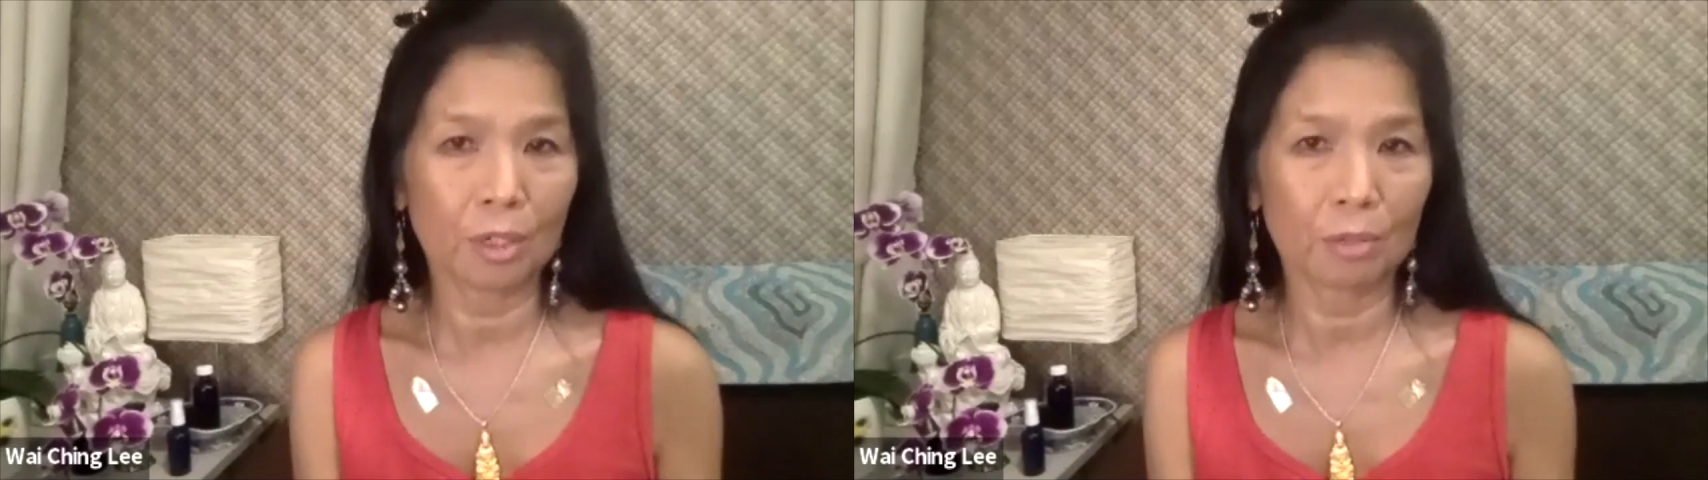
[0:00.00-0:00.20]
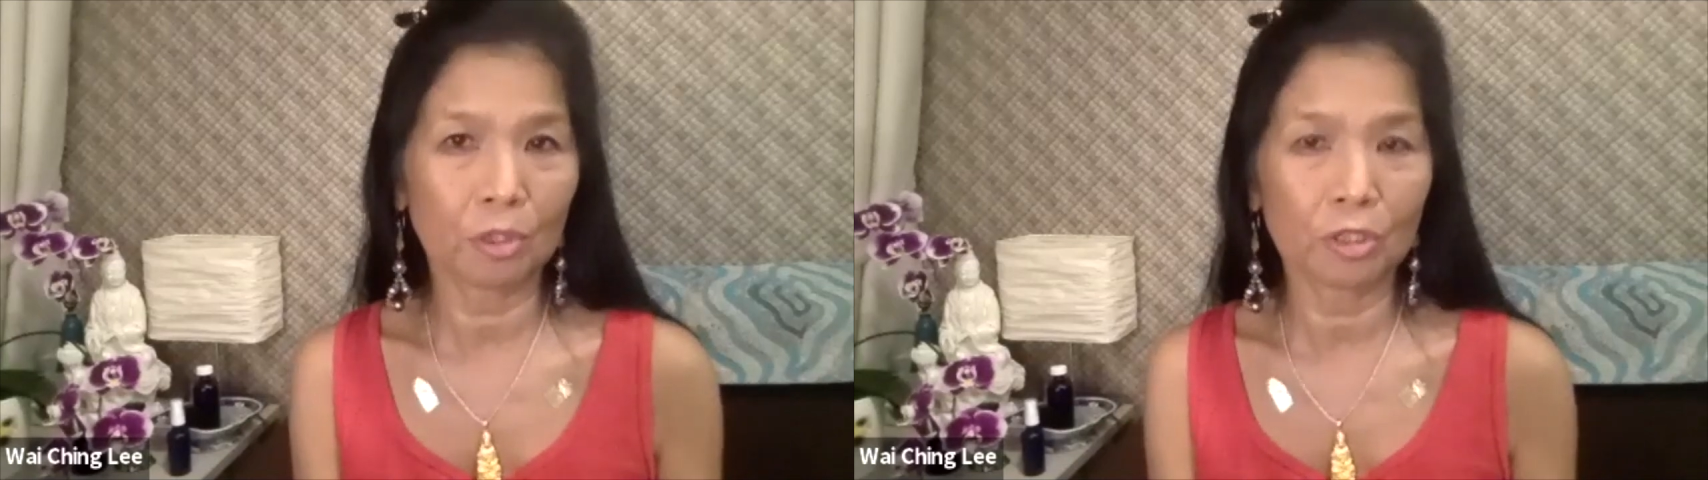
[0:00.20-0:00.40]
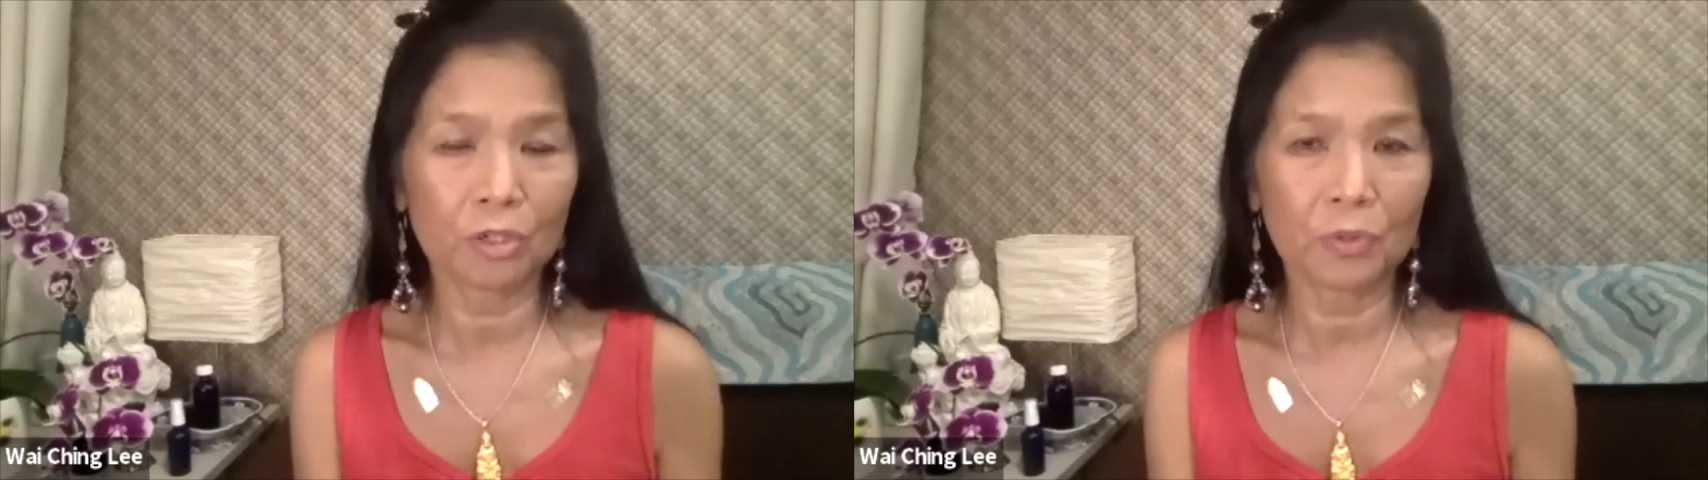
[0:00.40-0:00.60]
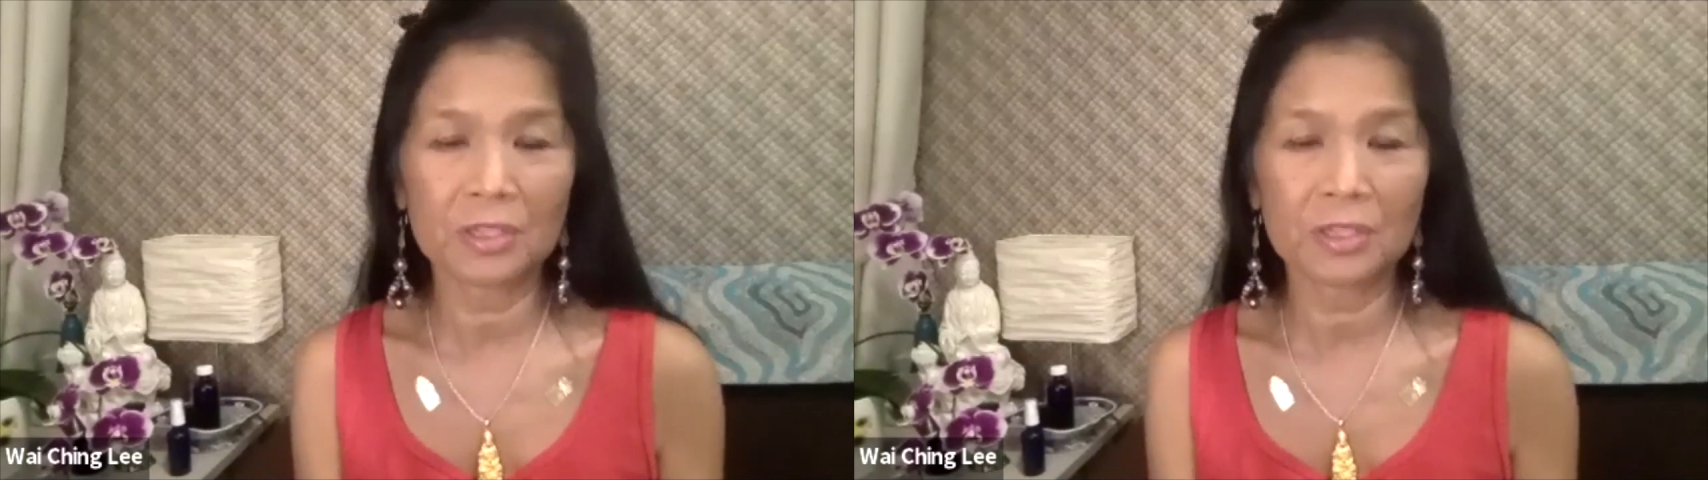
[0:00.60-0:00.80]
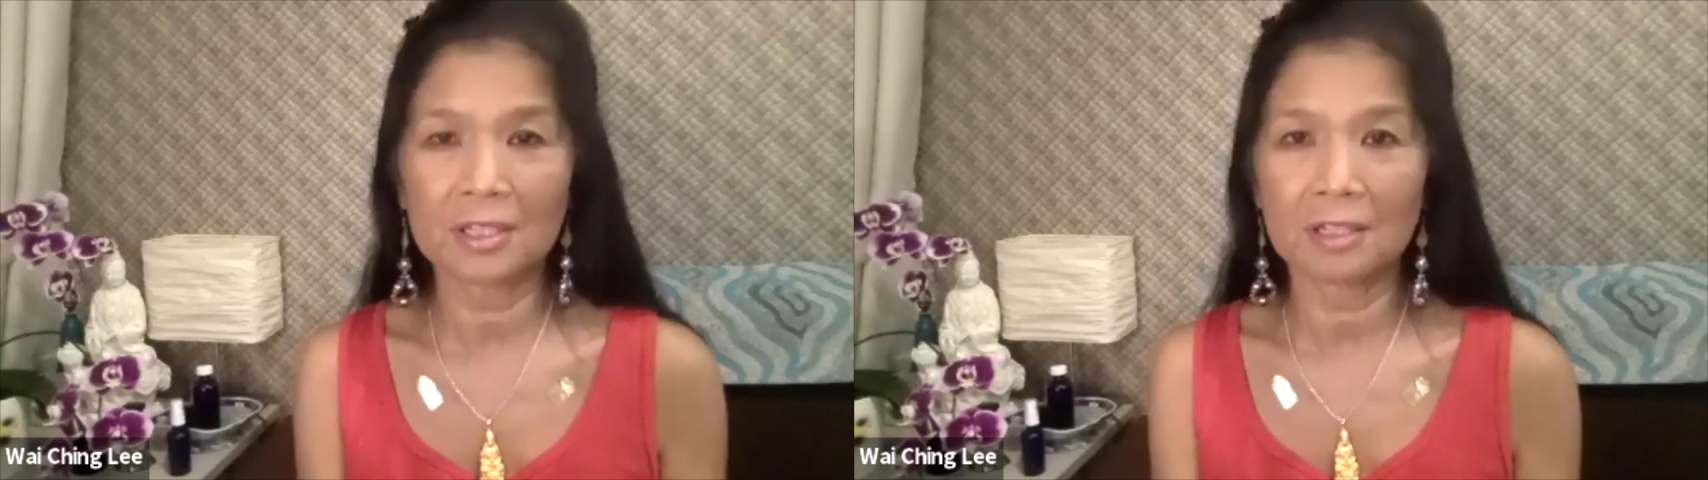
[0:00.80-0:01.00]
culinary
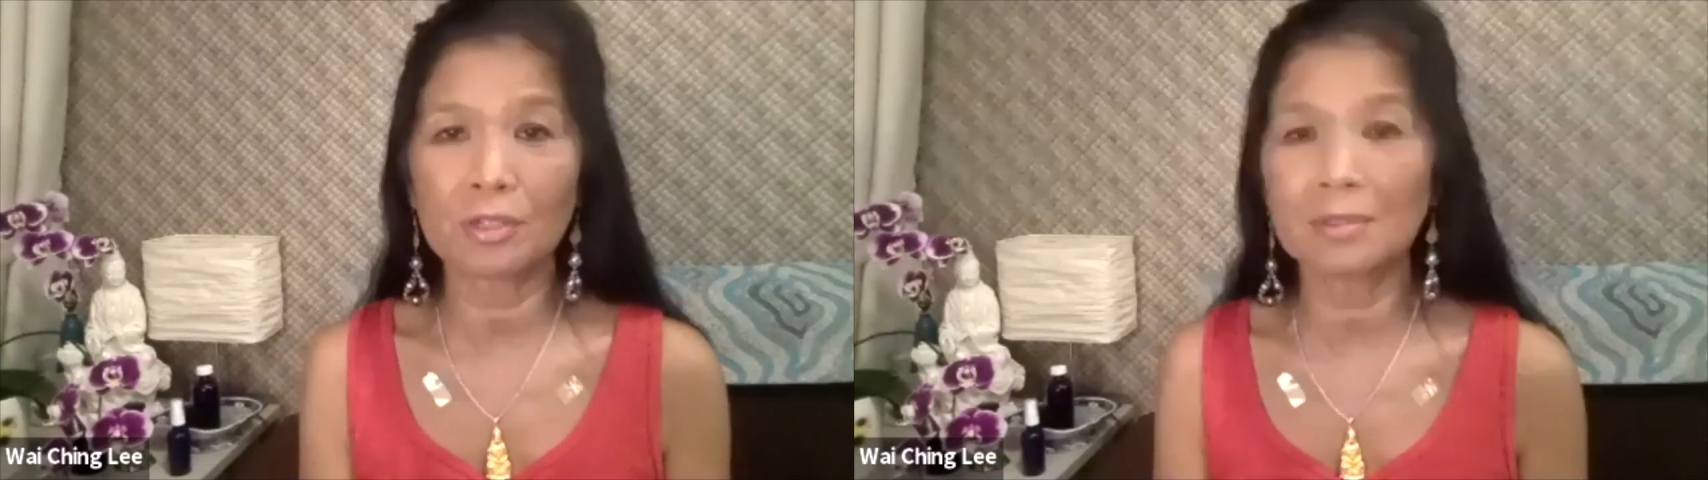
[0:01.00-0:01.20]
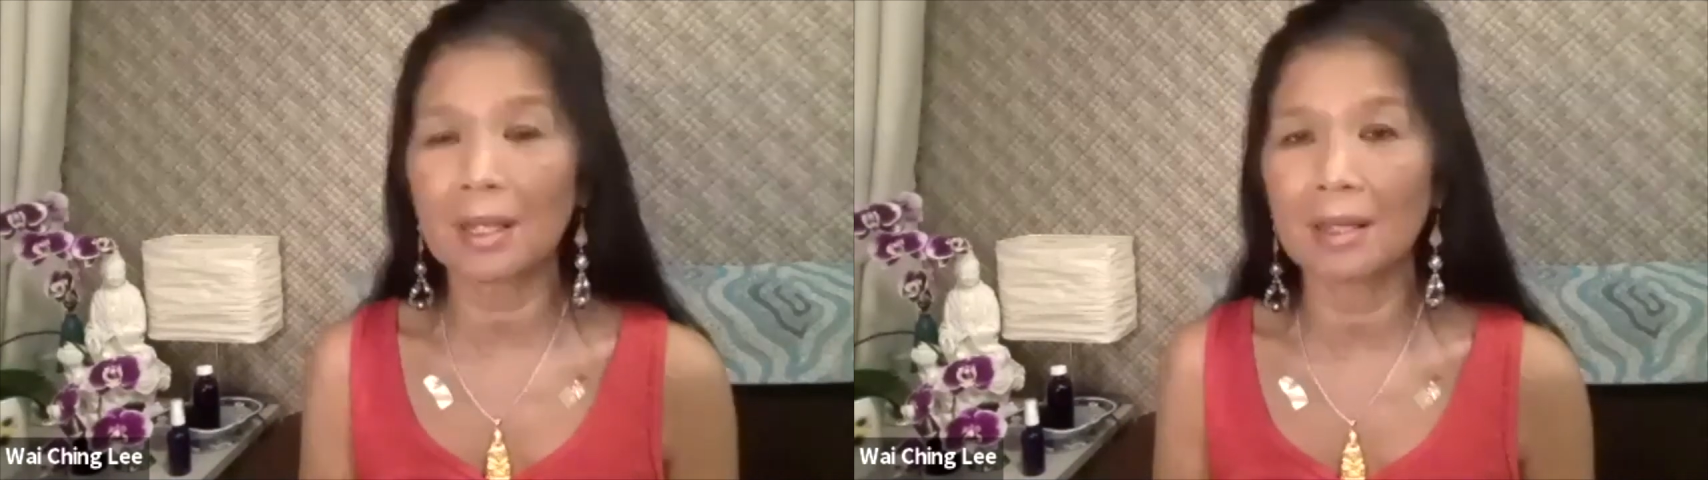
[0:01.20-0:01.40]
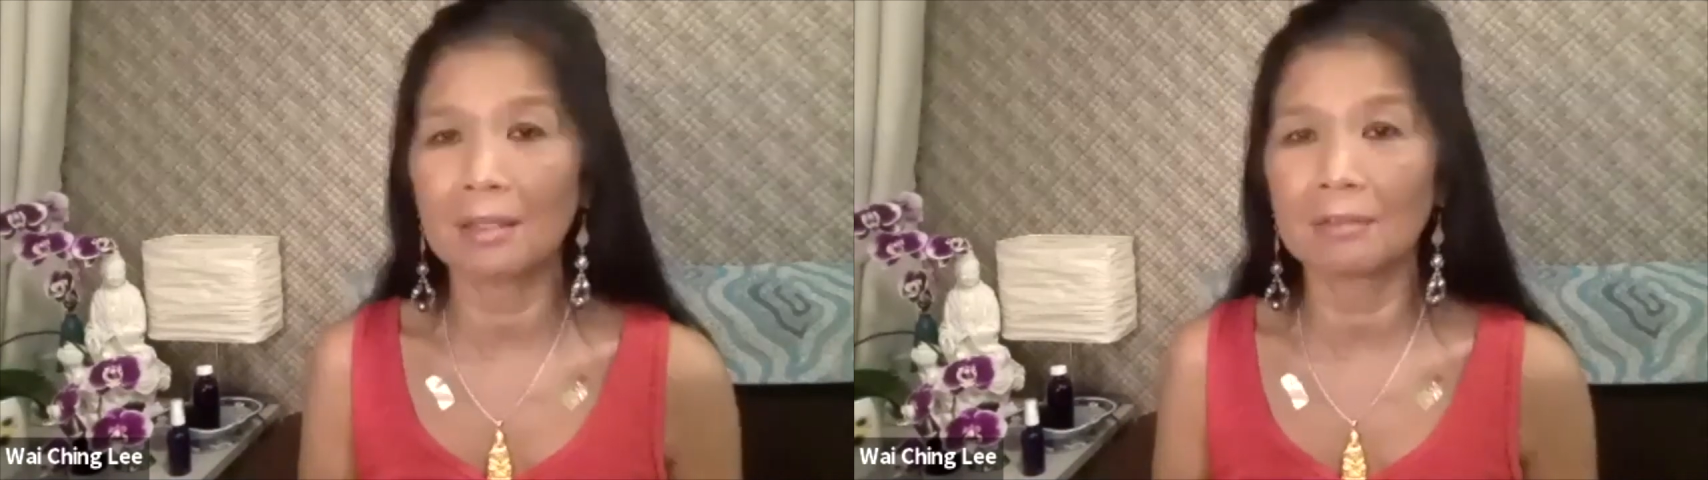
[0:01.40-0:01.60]
consulting and